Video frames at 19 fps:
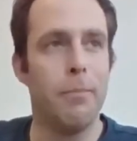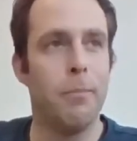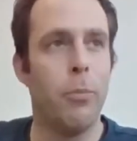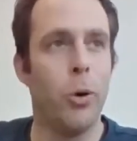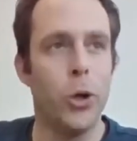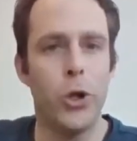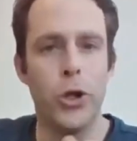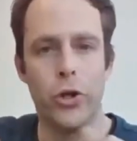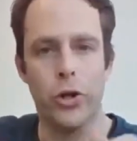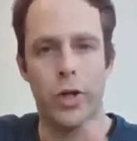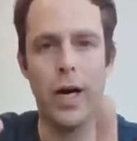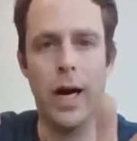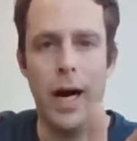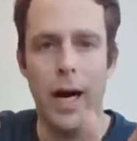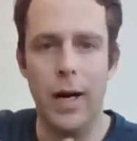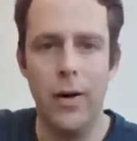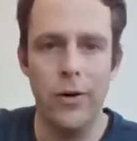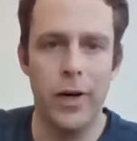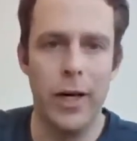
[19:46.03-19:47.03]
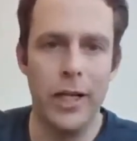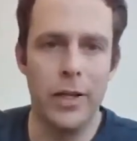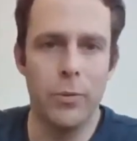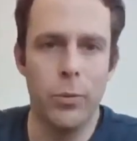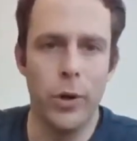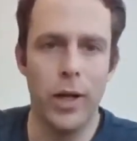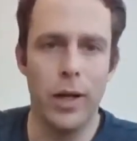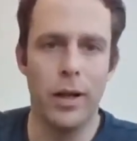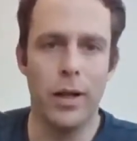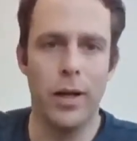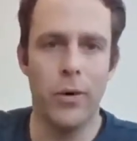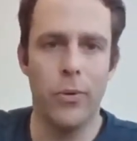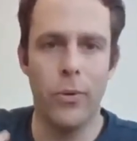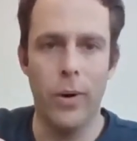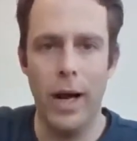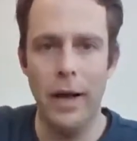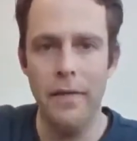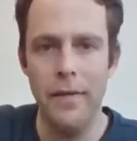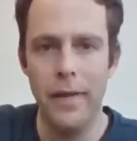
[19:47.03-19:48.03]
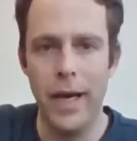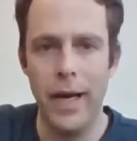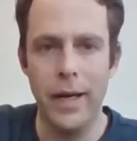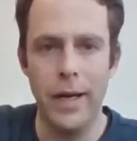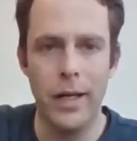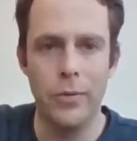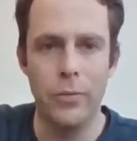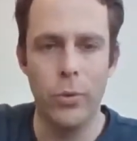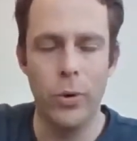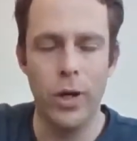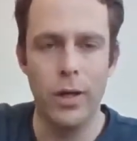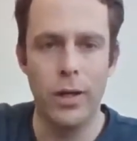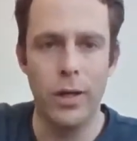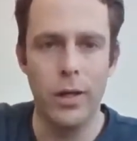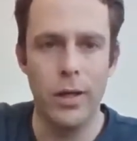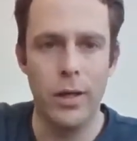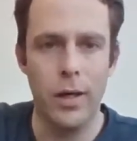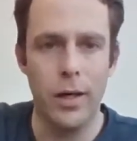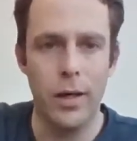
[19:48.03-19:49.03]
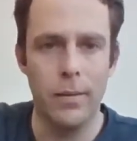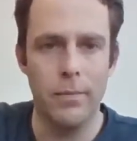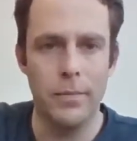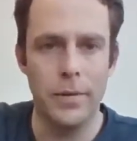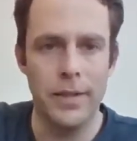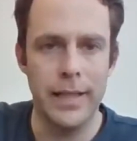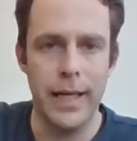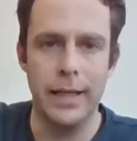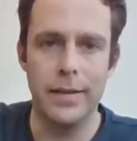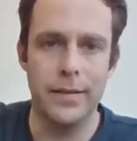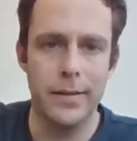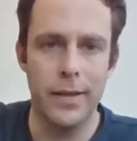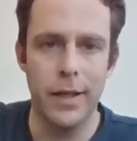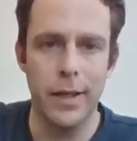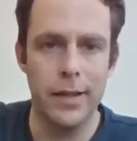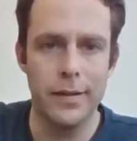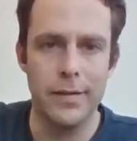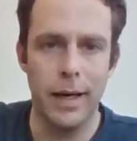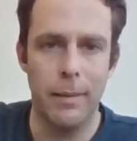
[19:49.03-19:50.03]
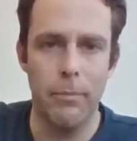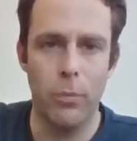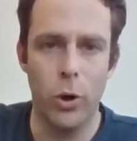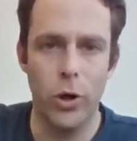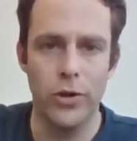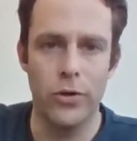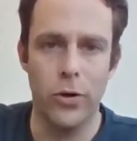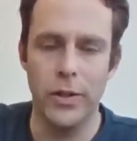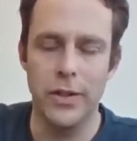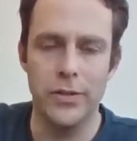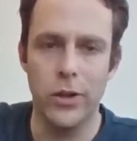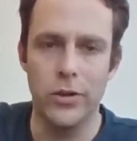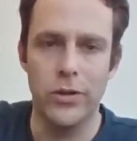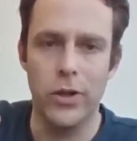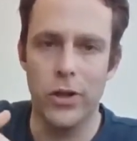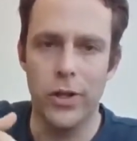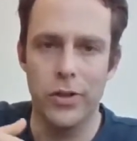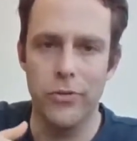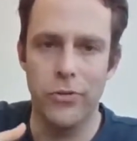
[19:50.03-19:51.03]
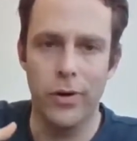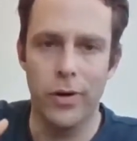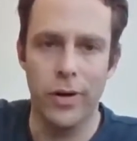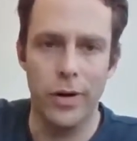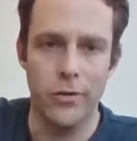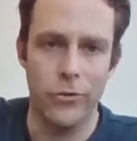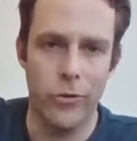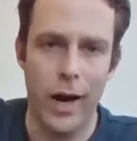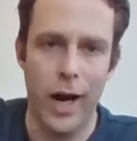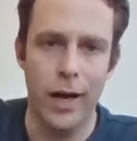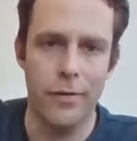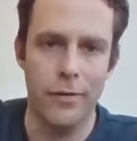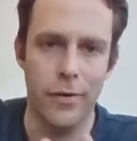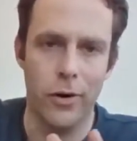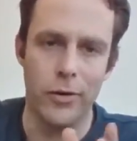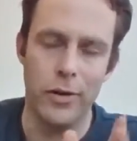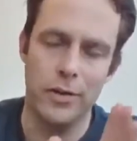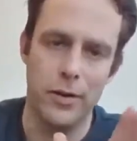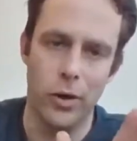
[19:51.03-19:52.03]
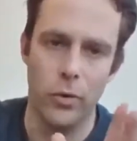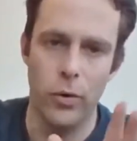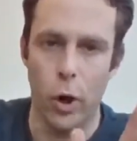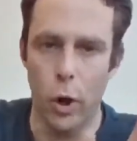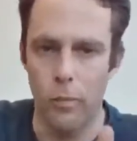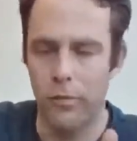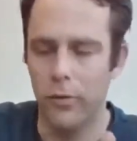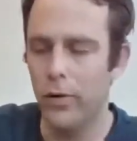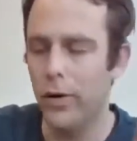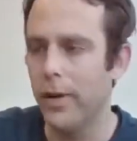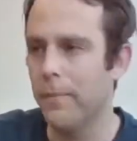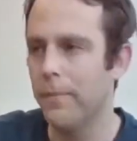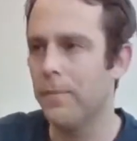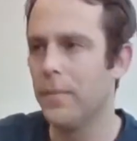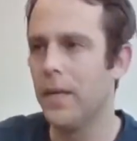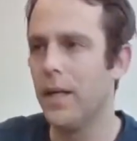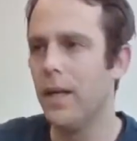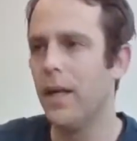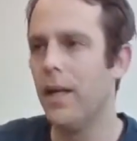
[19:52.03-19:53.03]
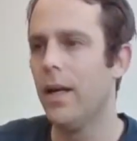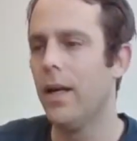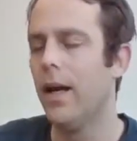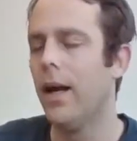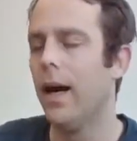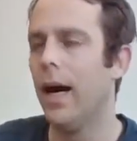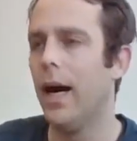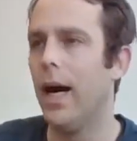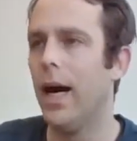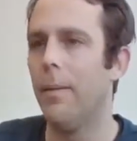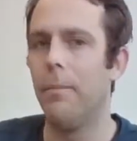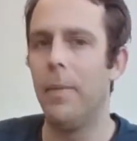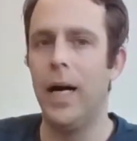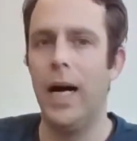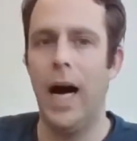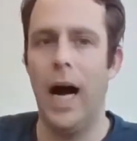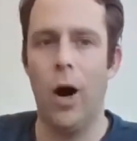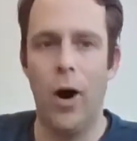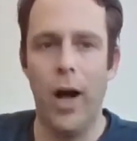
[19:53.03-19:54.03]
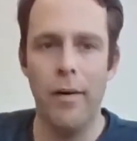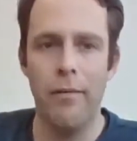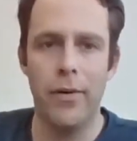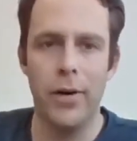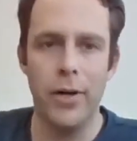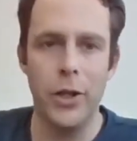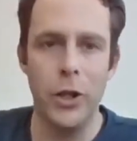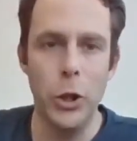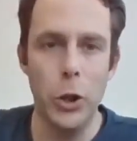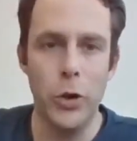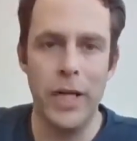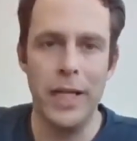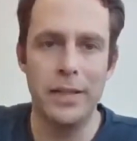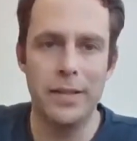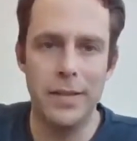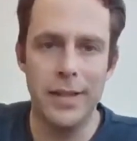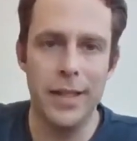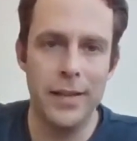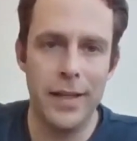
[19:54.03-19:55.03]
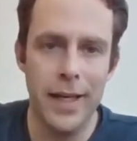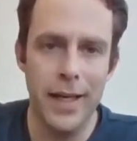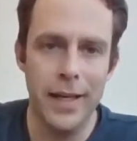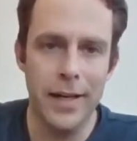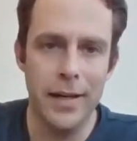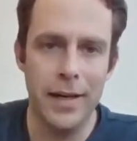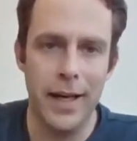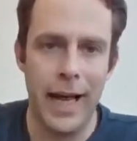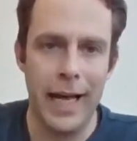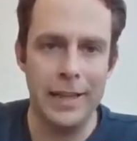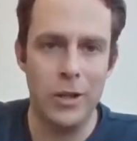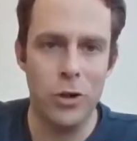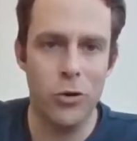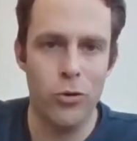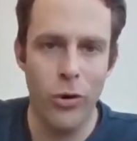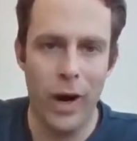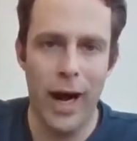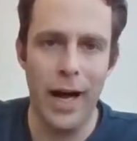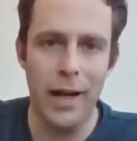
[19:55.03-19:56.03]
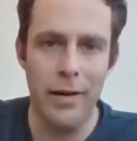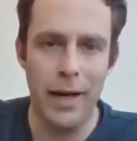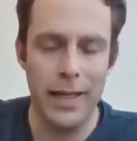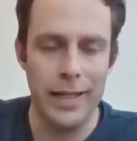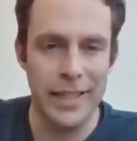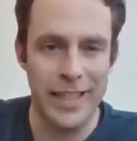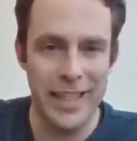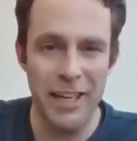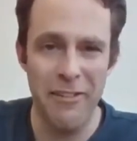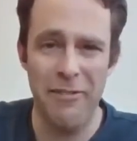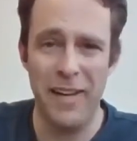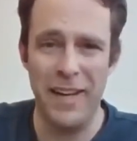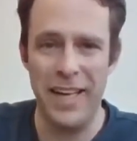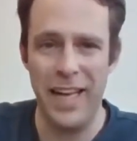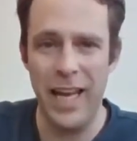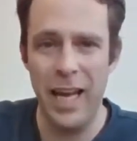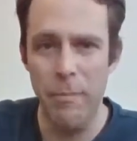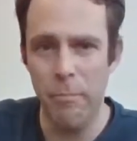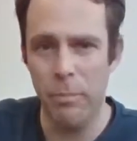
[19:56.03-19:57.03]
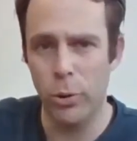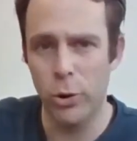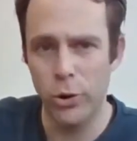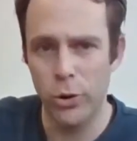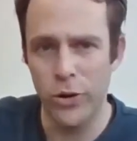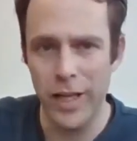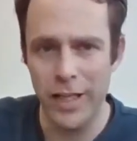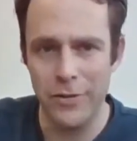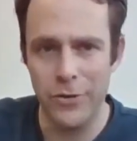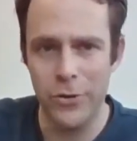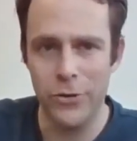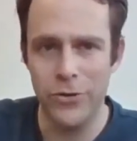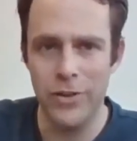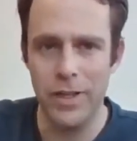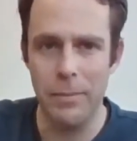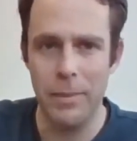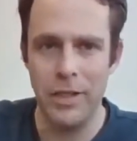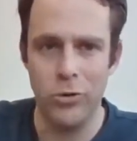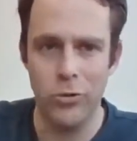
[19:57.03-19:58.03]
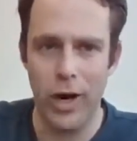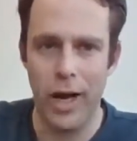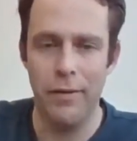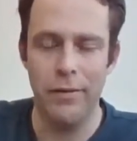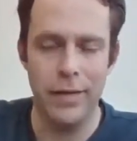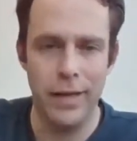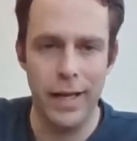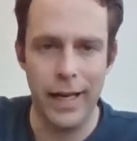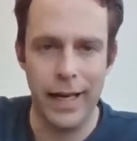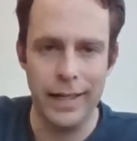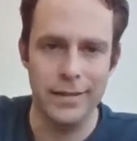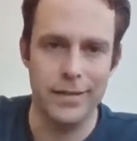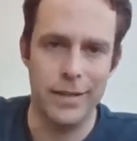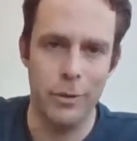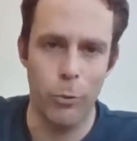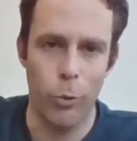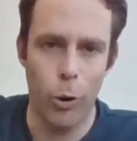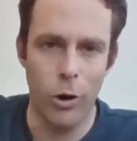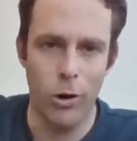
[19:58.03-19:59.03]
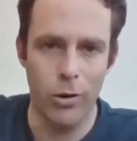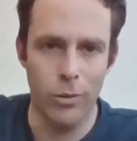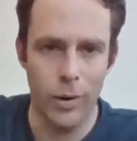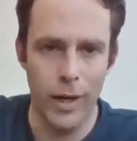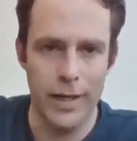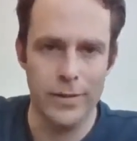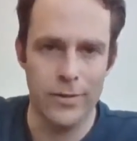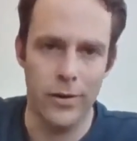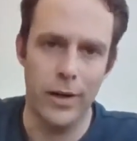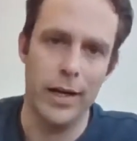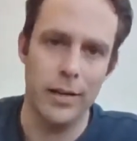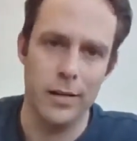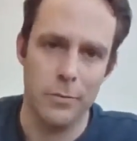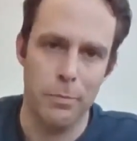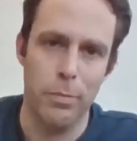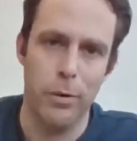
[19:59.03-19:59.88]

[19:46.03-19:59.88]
push your car, it will run and it will stand still at some point. So it's not going to drive on its own, hopefully. However, you can sit in and give an input to that system and drive it against the wall, right? So then it's